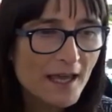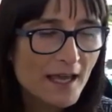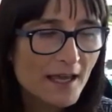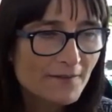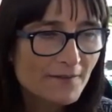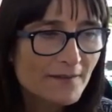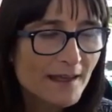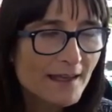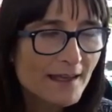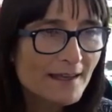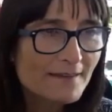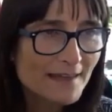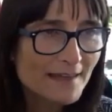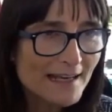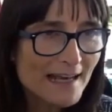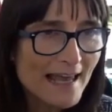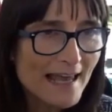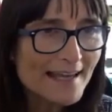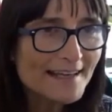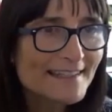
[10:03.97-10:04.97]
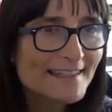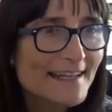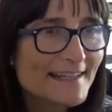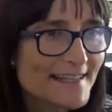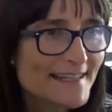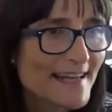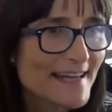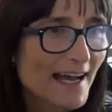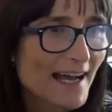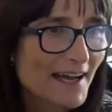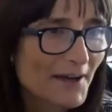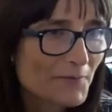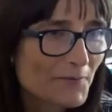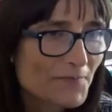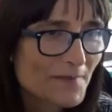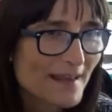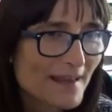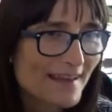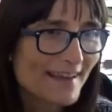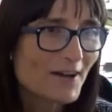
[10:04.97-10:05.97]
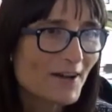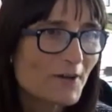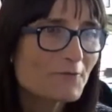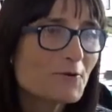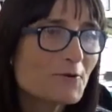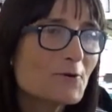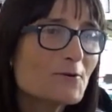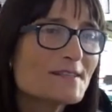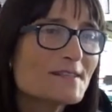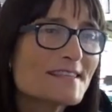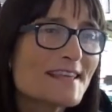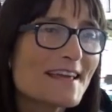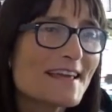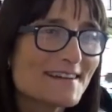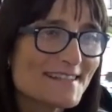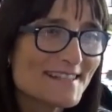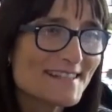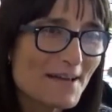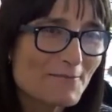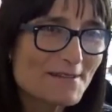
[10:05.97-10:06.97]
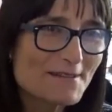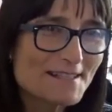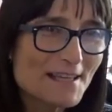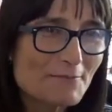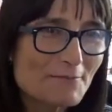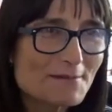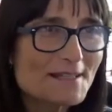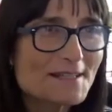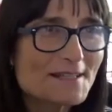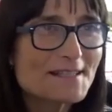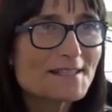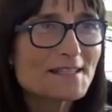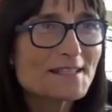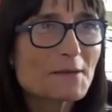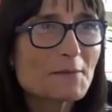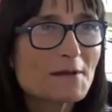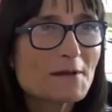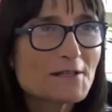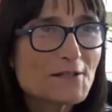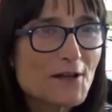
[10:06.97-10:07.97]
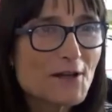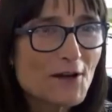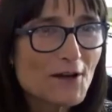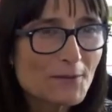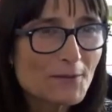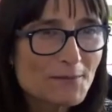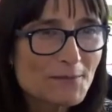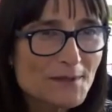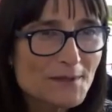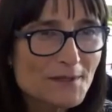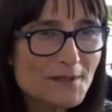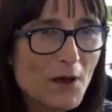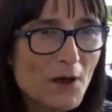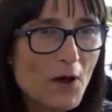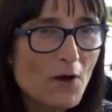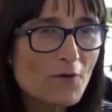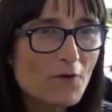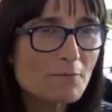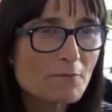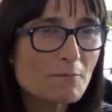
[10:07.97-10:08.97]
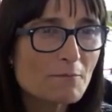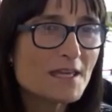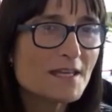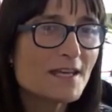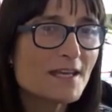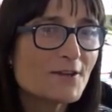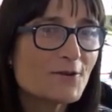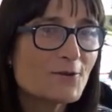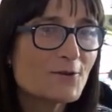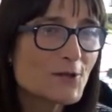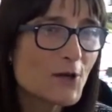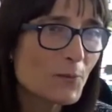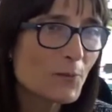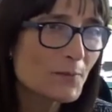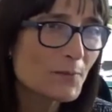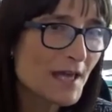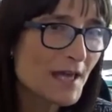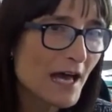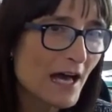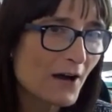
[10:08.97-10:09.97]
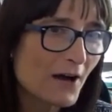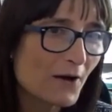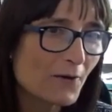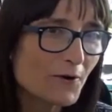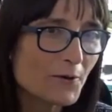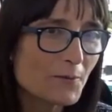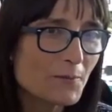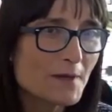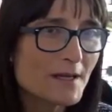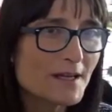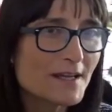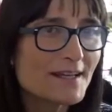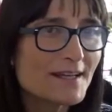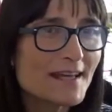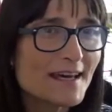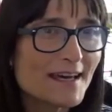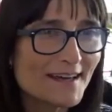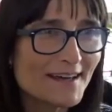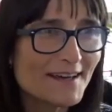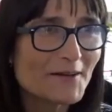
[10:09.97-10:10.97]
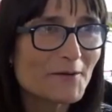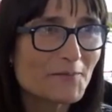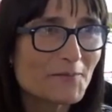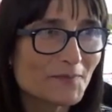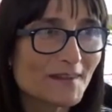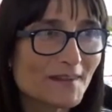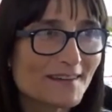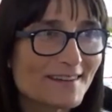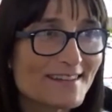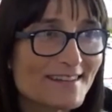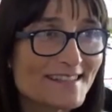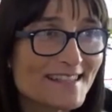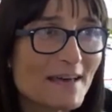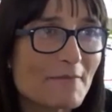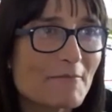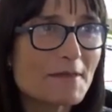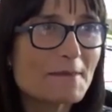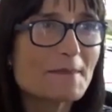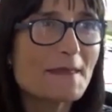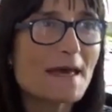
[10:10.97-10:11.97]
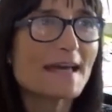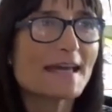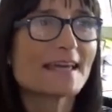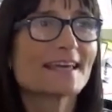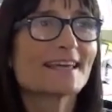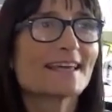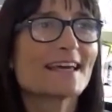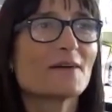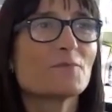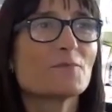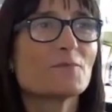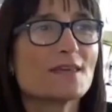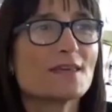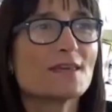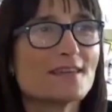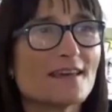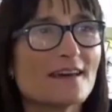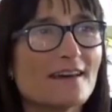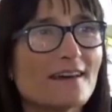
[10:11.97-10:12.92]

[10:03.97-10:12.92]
they like the idea. Of course, there are some skepticism in terms of being a utopia or being something that can be